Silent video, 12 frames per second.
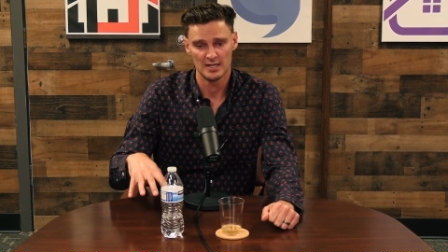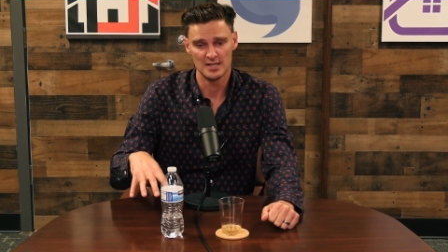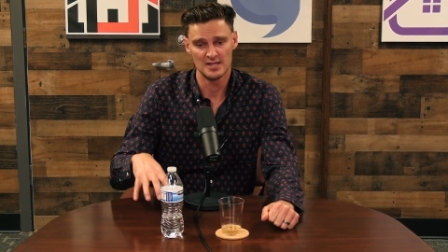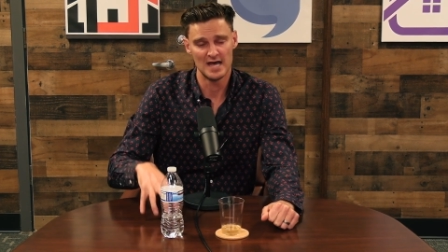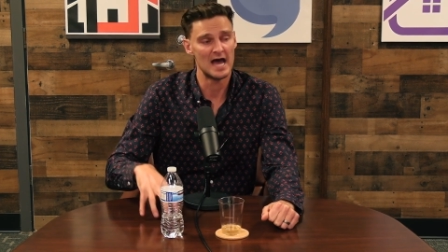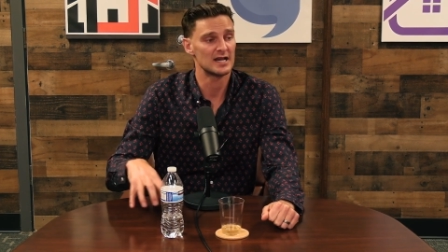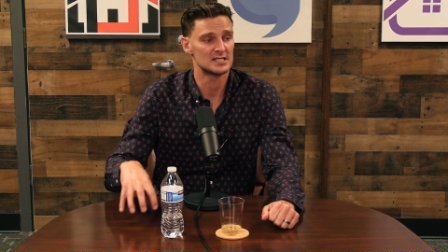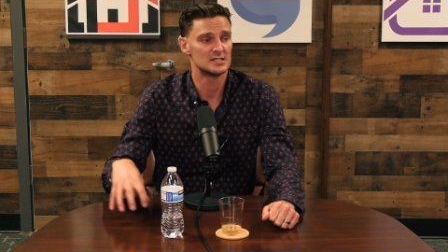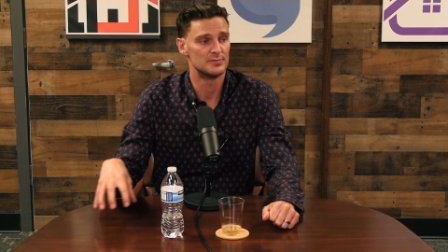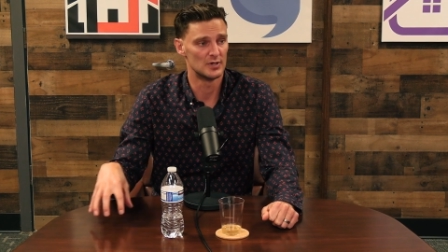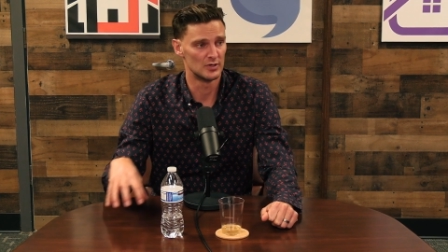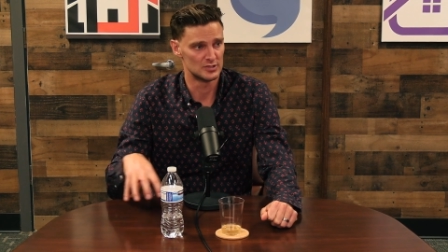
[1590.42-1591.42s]
that
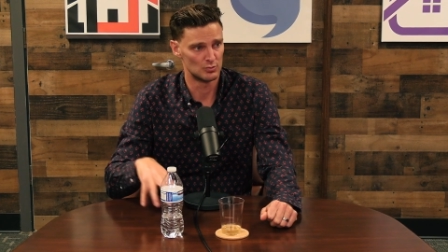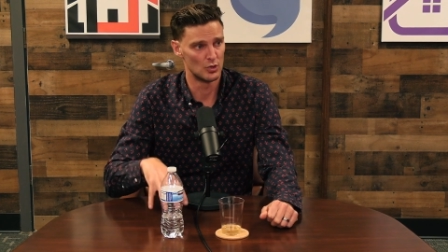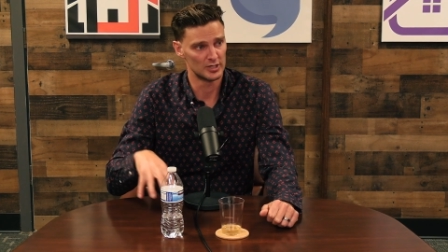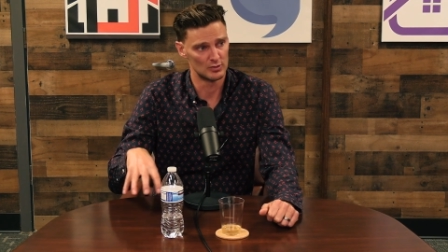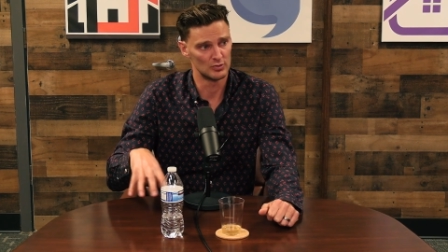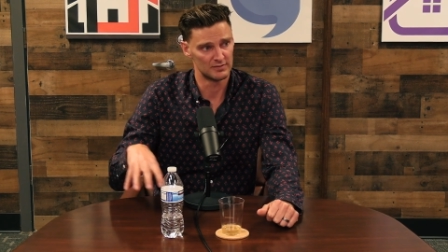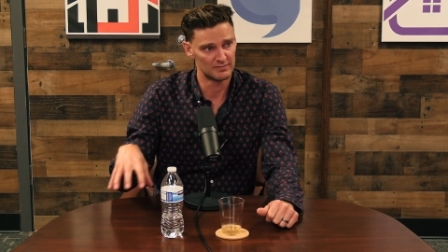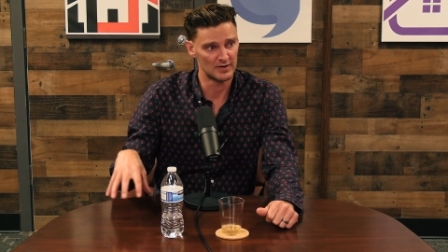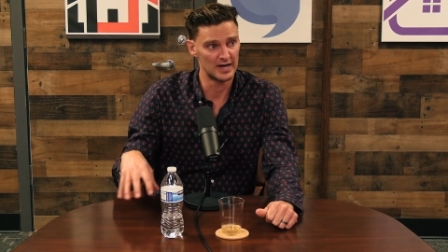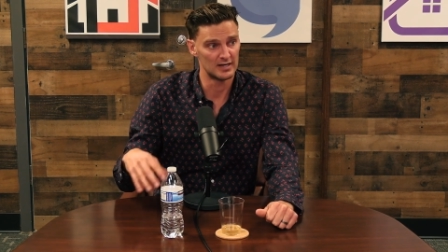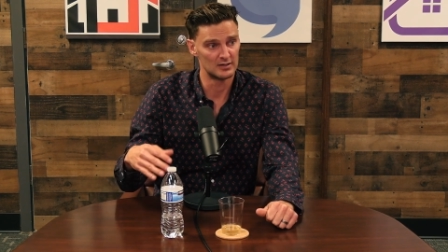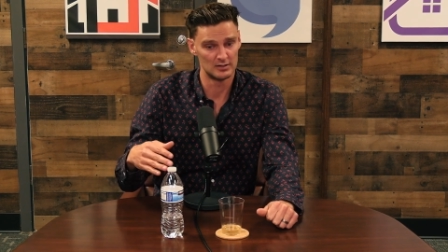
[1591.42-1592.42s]
experience working with
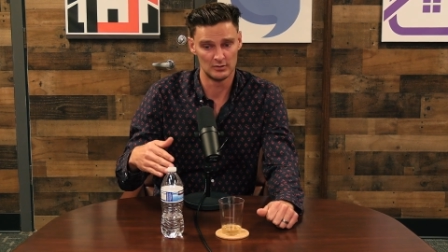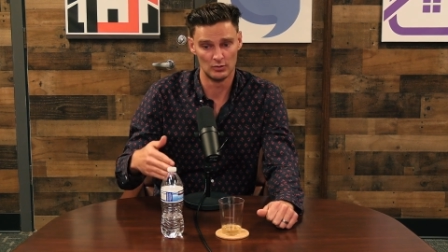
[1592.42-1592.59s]
Frank,